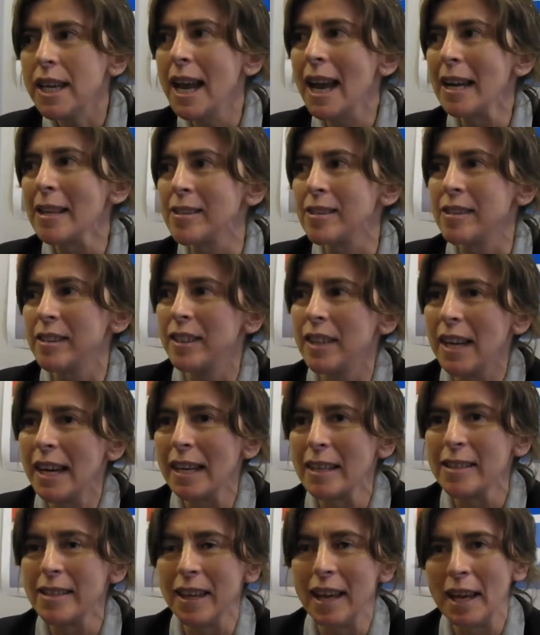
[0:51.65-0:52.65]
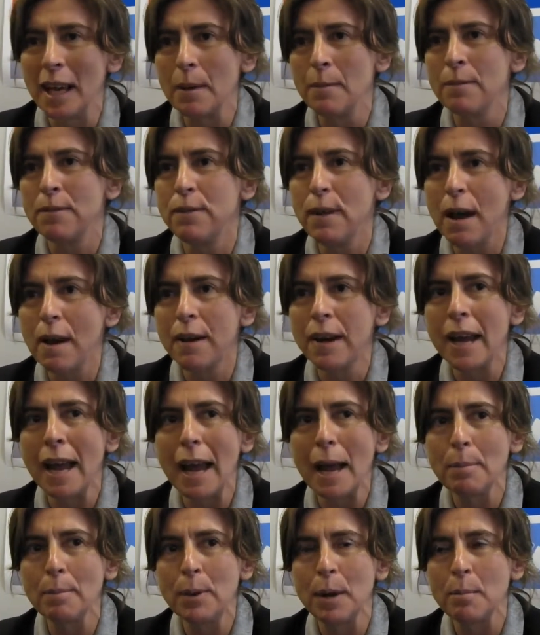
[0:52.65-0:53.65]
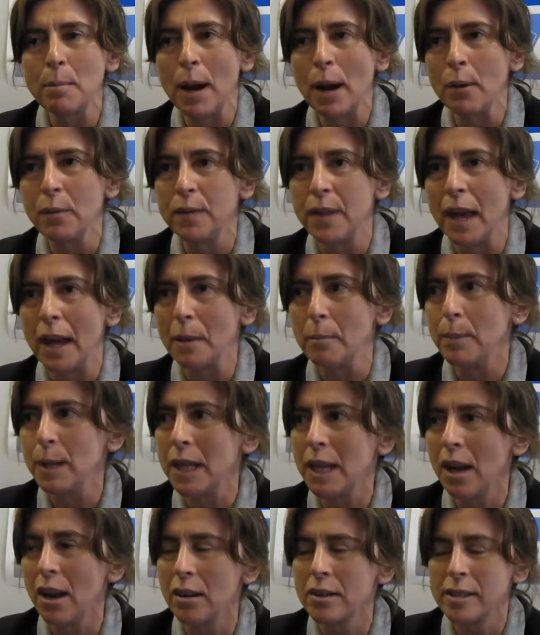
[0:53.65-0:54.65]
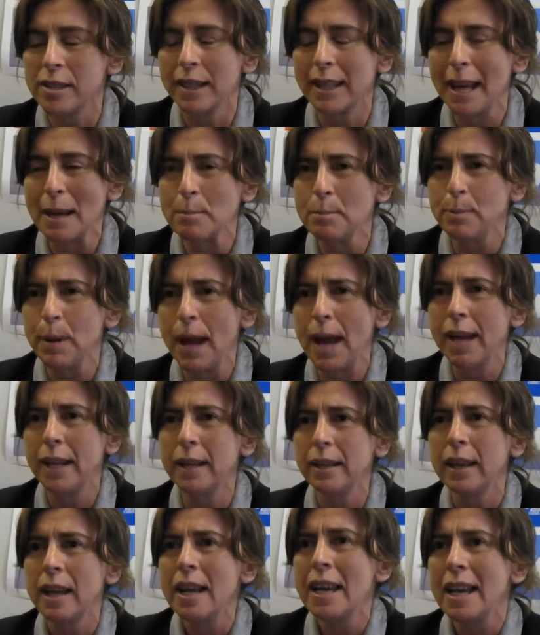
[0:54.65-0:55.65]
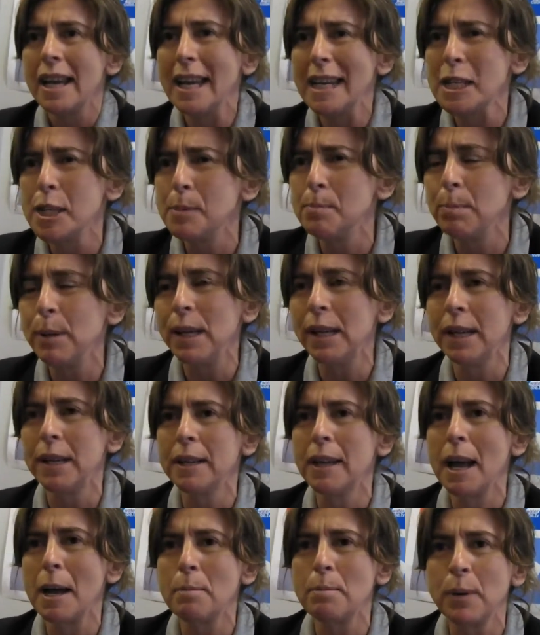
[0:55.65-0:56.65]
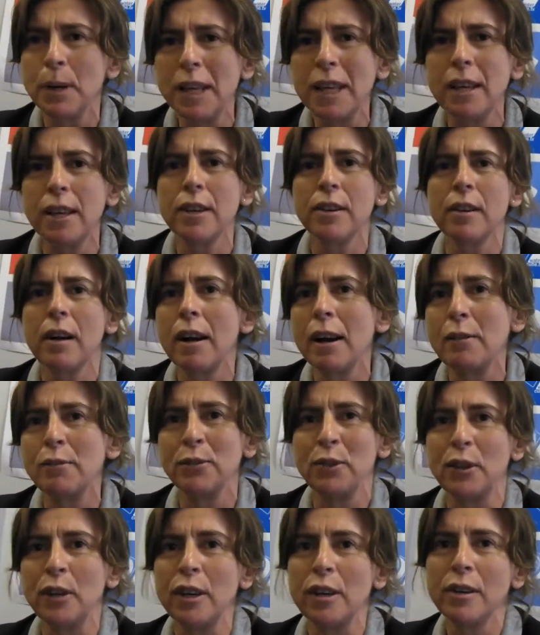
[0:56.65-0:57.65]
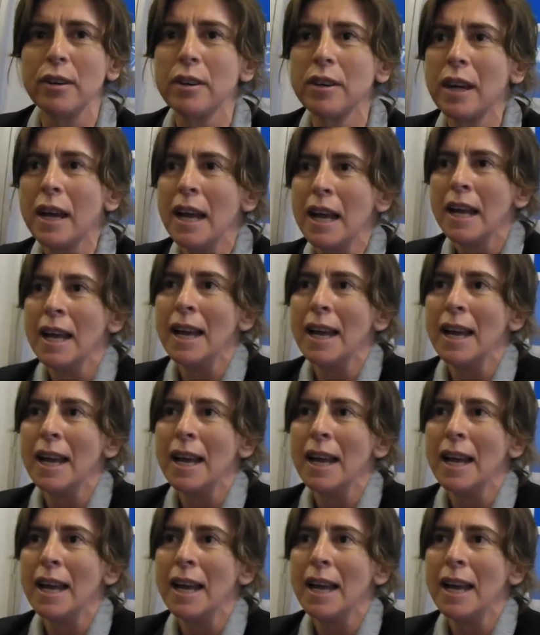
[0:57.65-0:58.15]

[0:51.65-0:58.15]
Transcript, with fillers: Yes, yes, and I'm very happy about that because the campaign is picking up year after year